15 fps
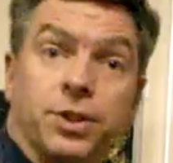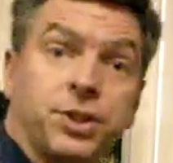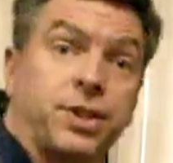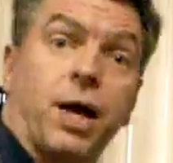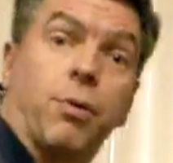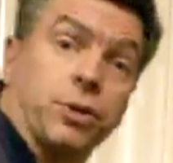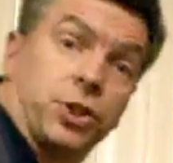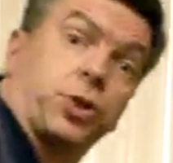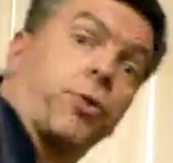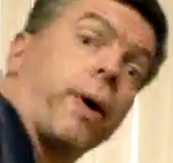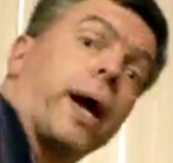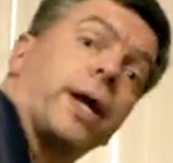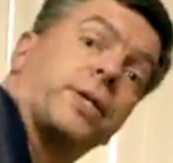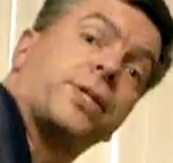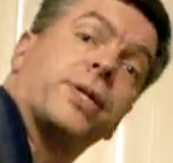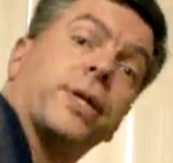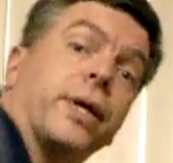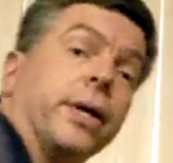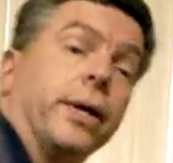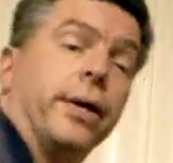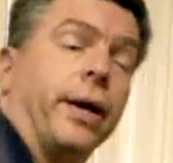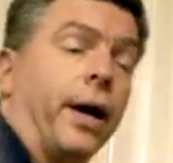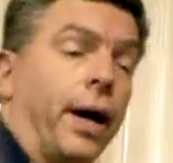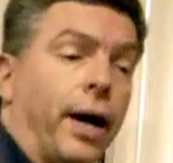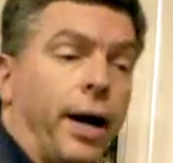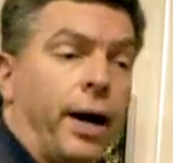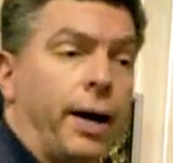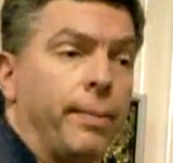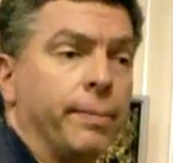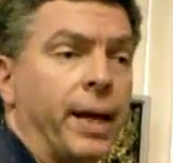That was great,
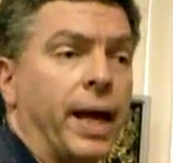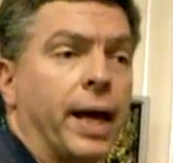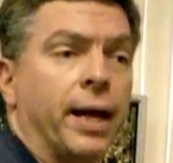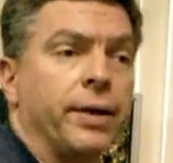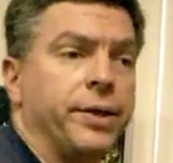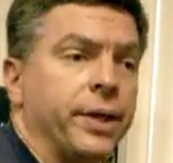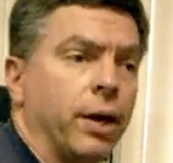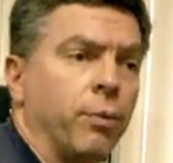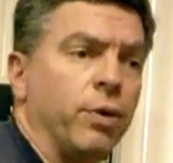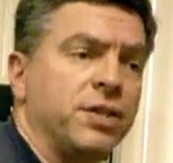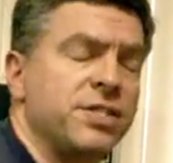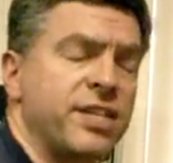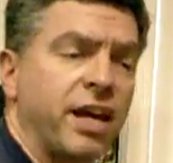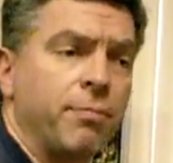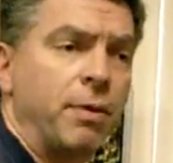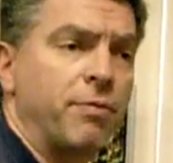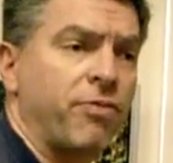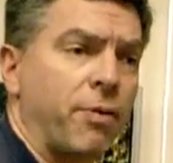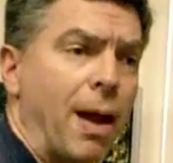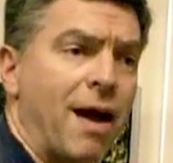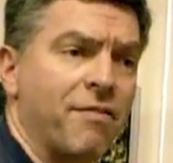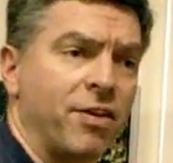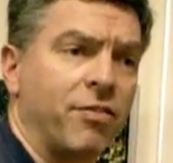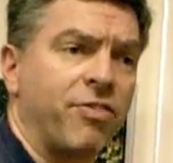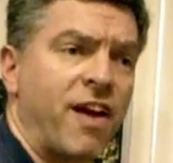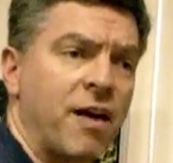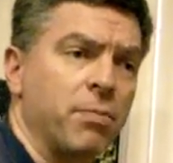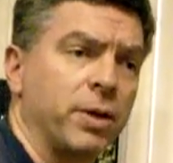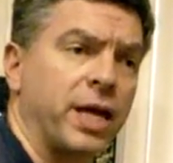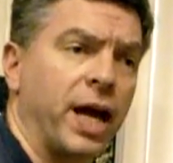and it would save me from having to
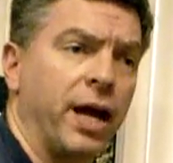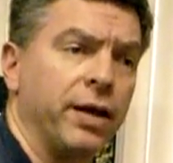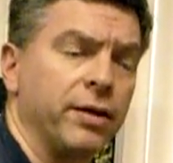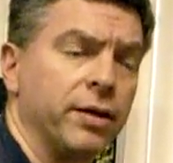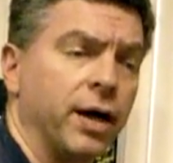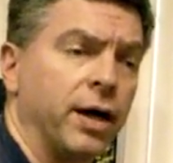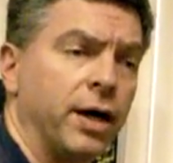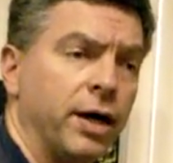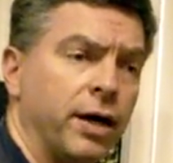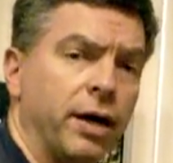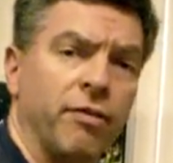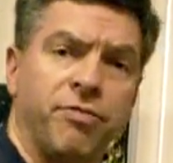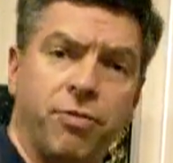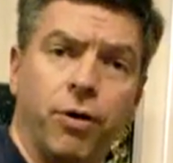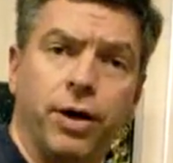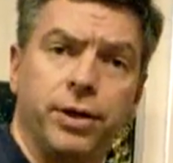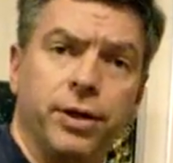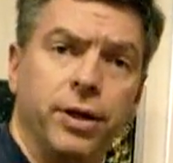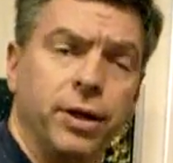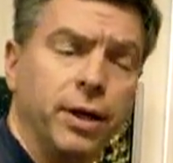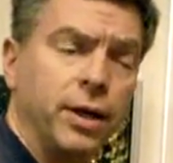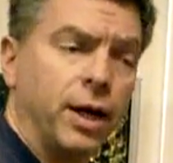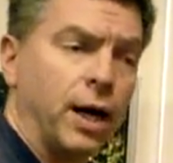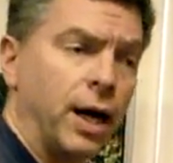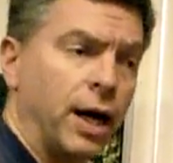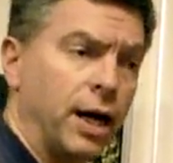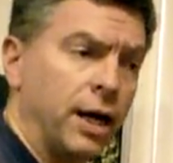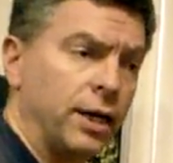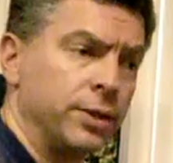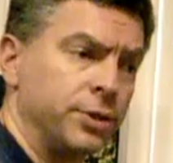fabricate a foot,
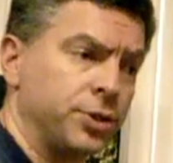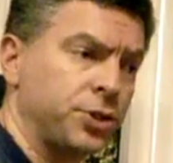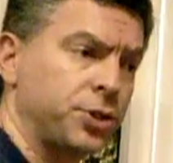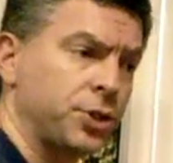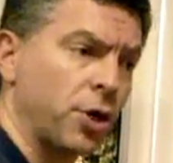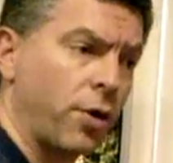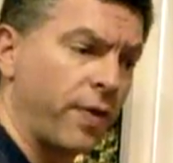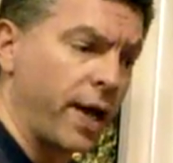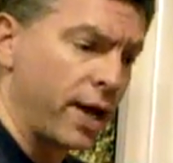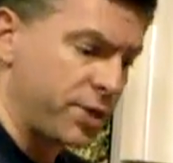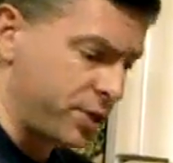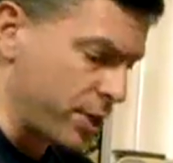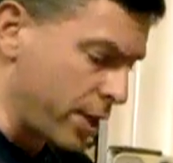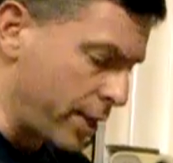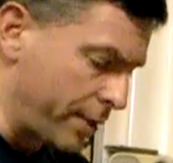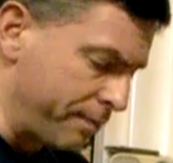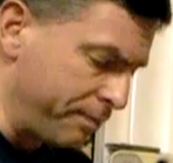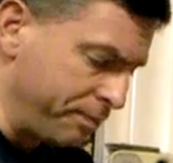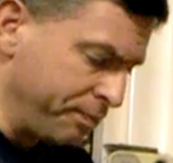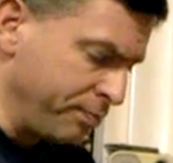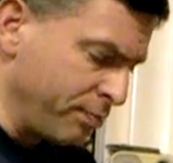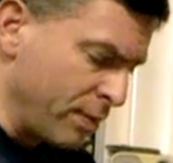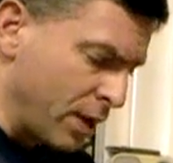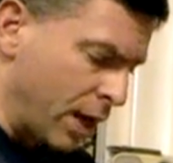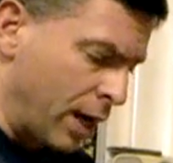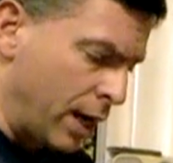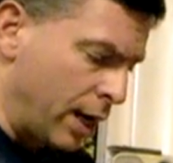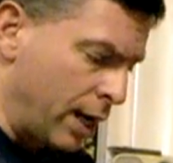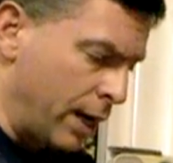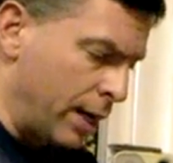so that
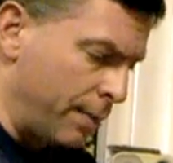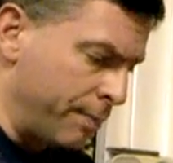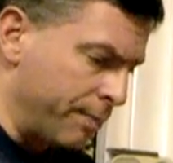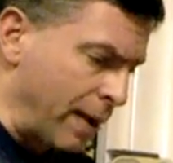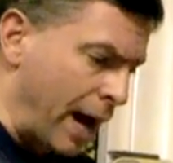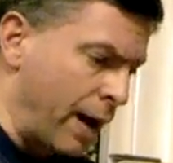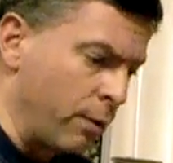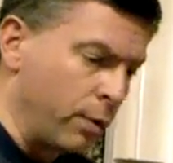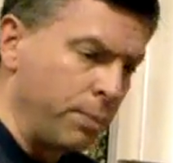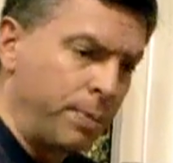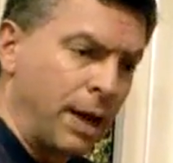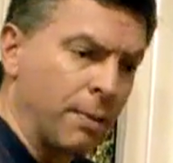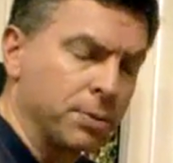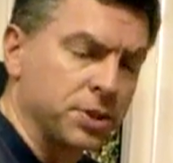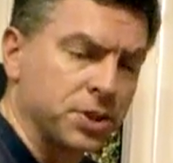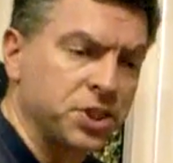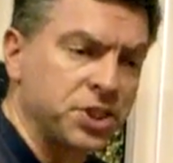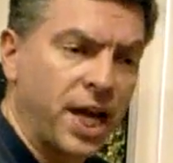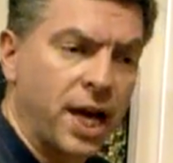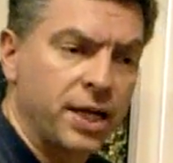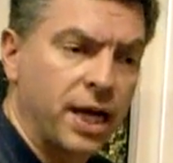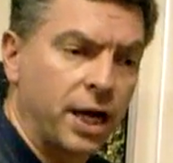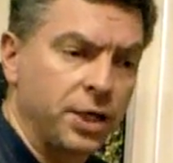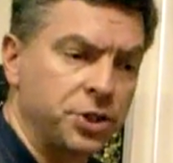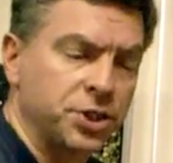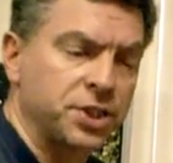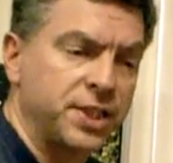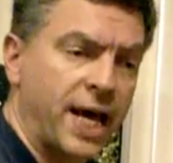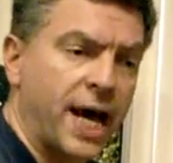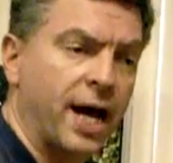I would be able to stand on
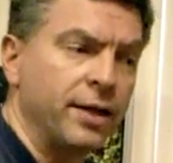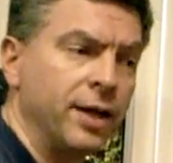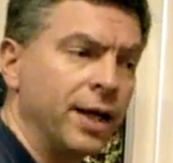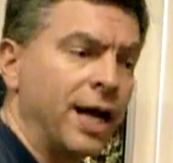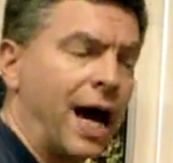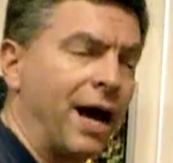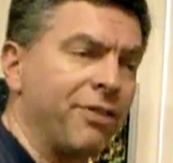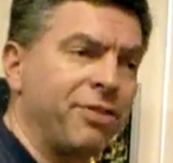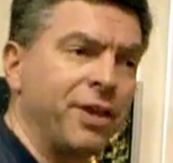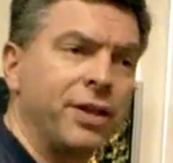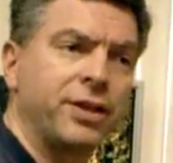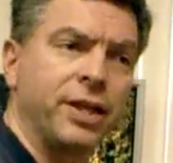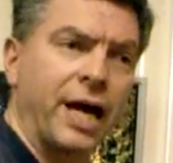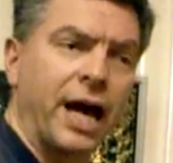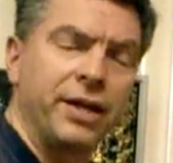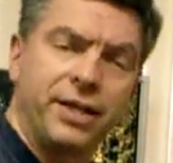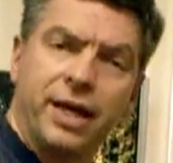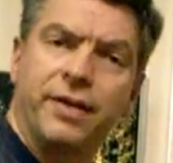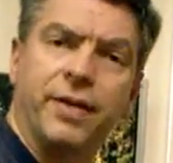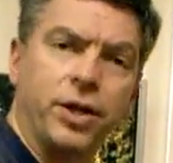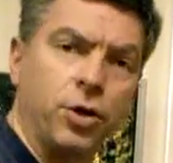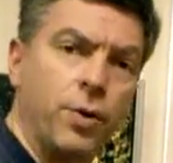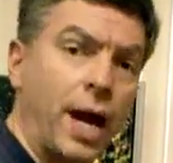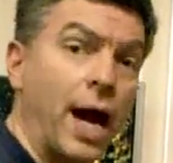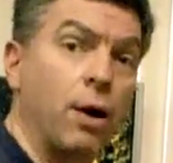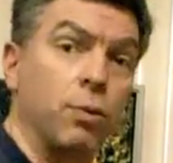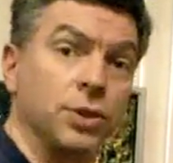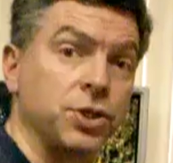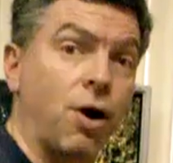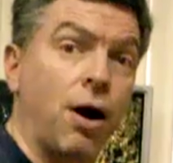just that. I think the idea that you
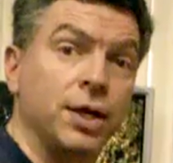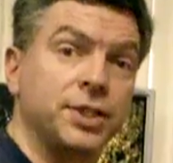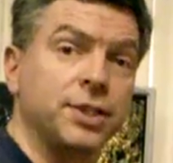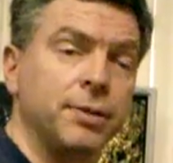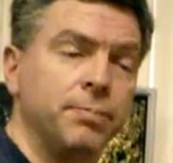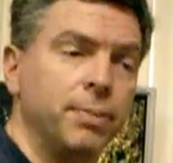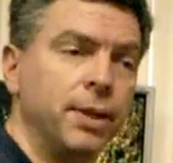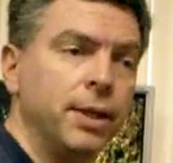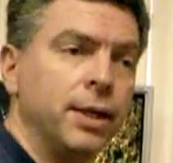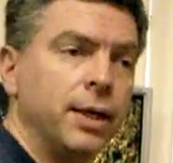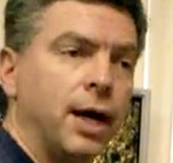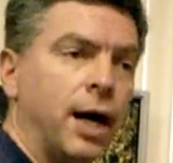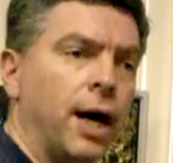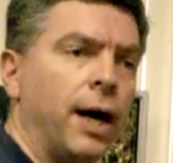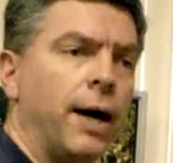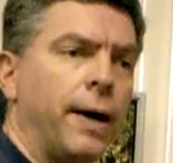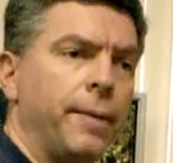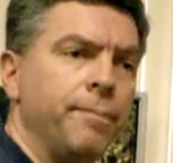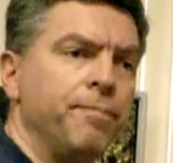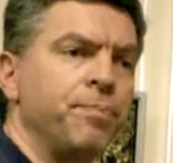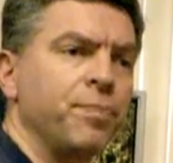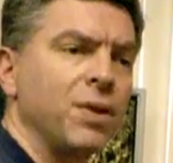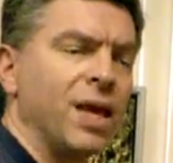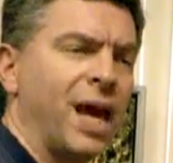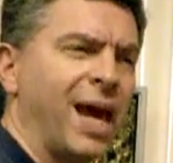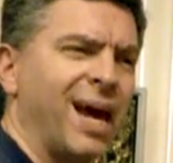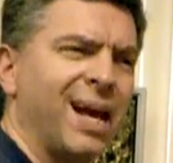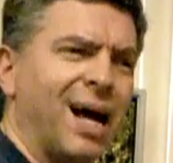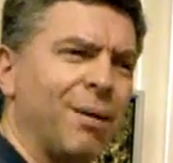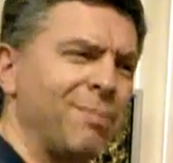had was awesome, and
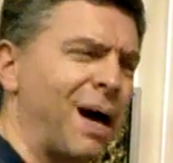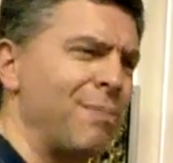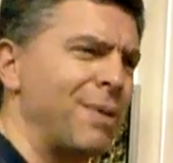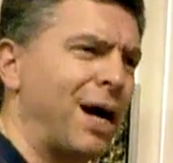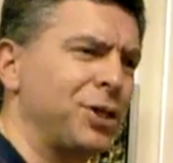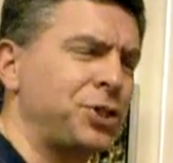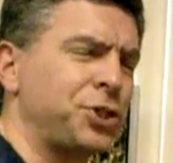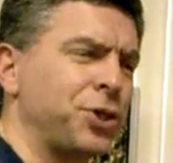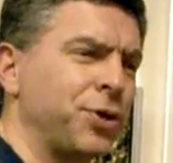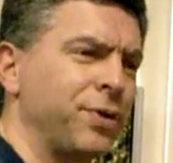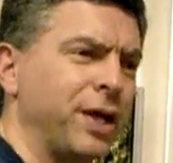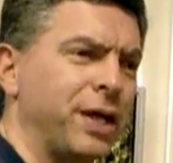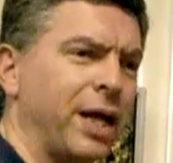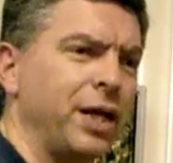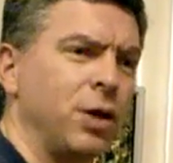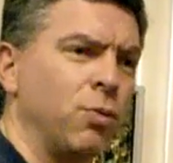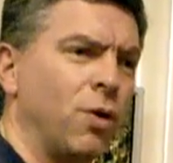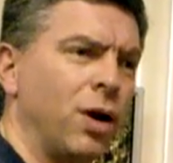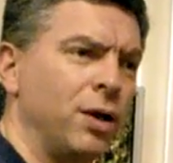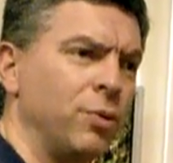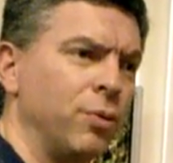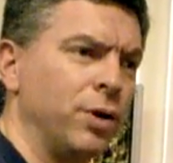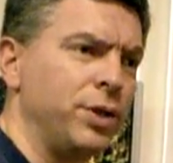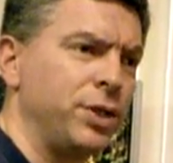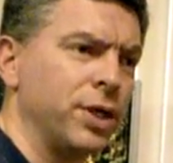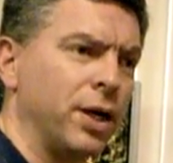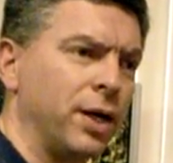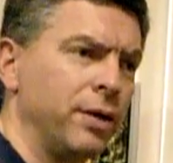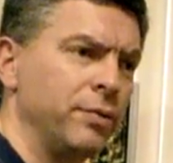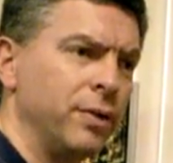I'm not sure that anyone
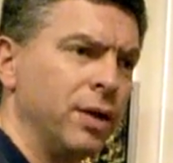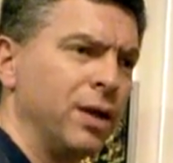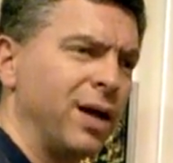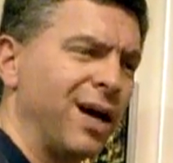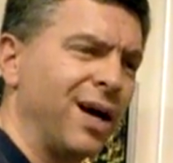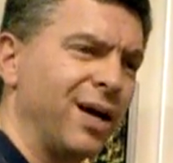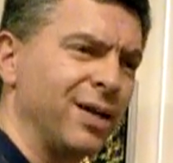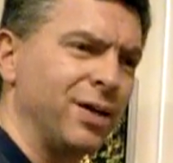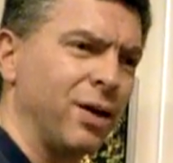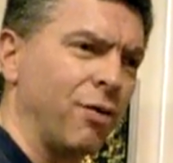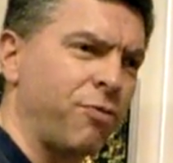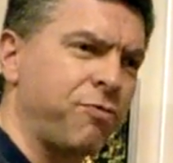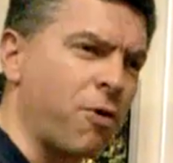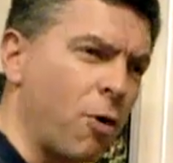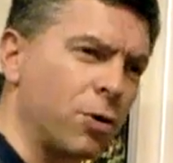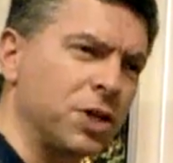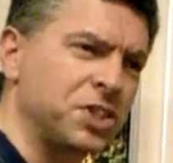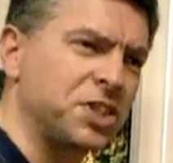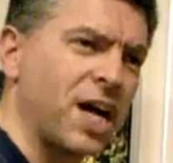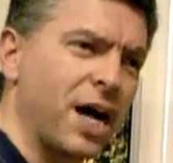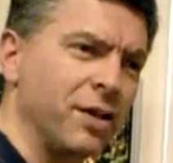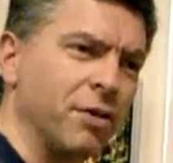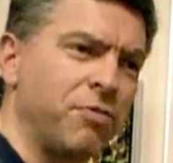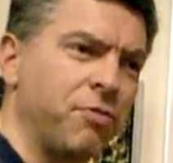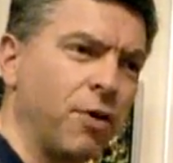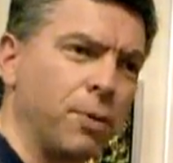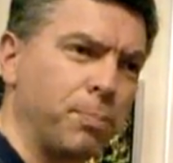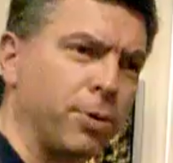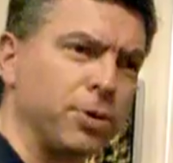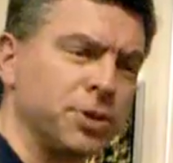would focus on the
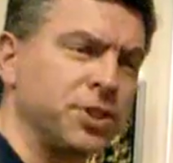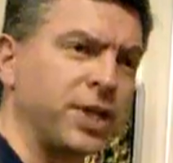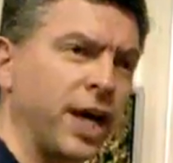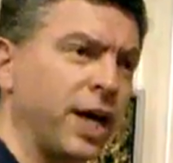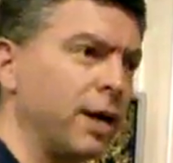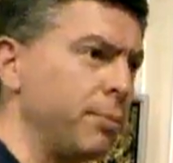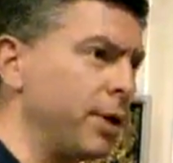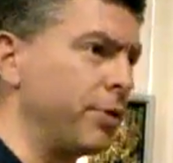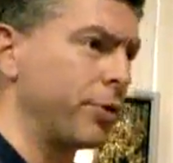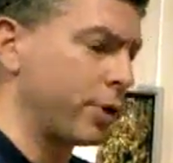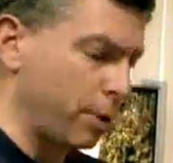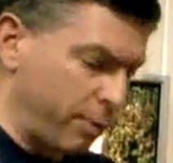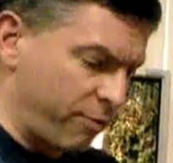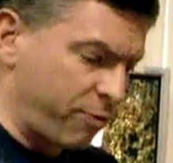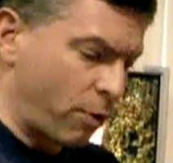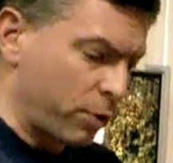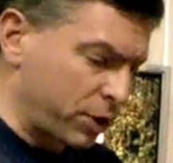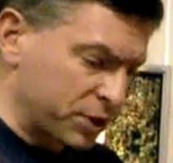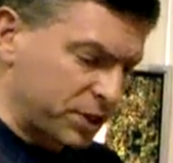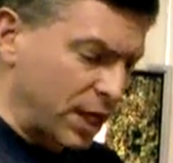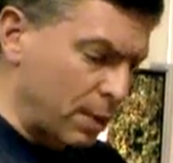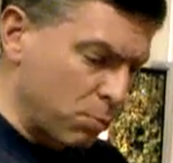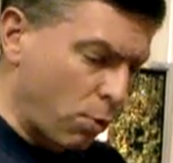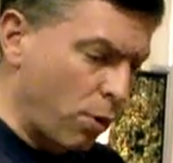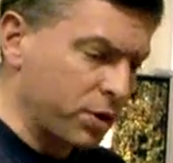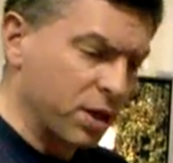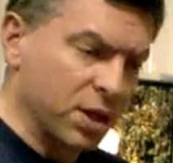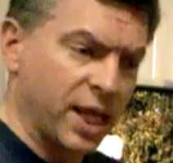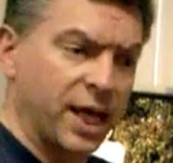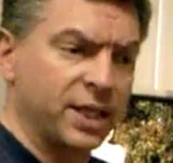foot per se. I mean, they're going to be focused on
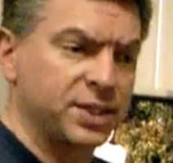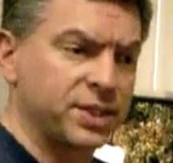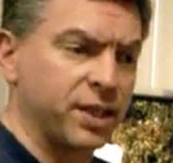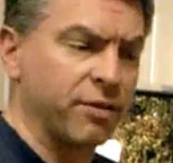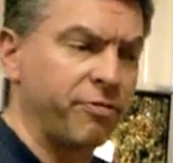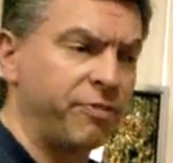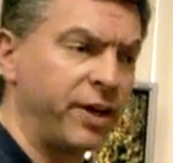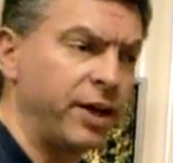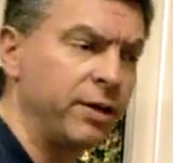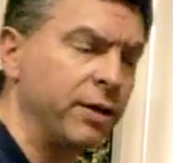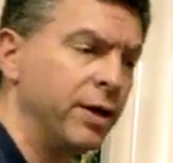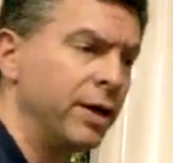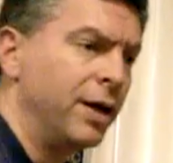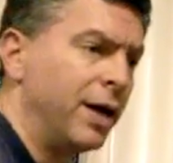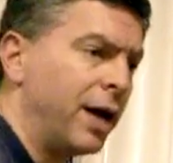more the legs than the feet.